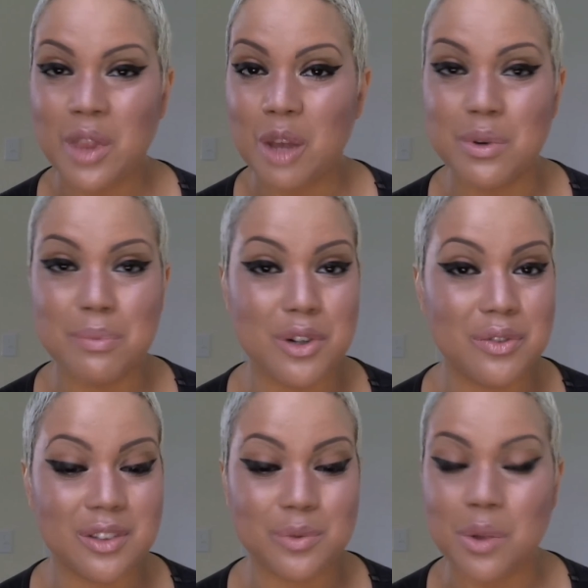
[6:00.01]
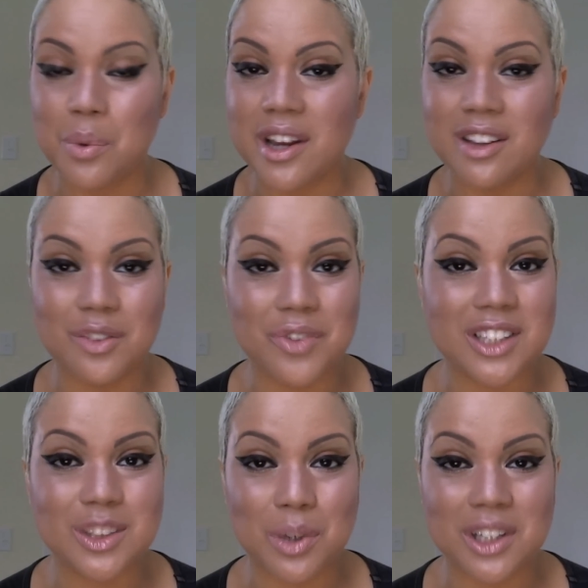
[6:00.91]
remover, with regular
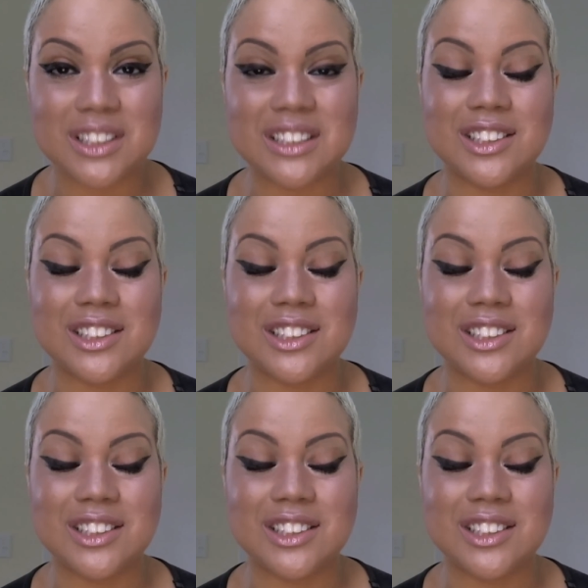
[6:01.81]
face washing. It's